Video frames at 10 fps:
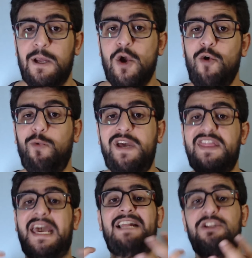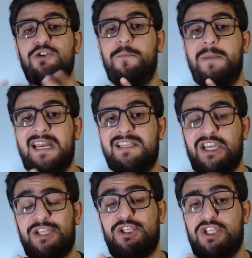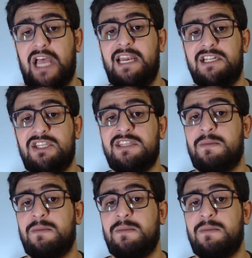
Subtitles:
With Enzo Maresca's style and system,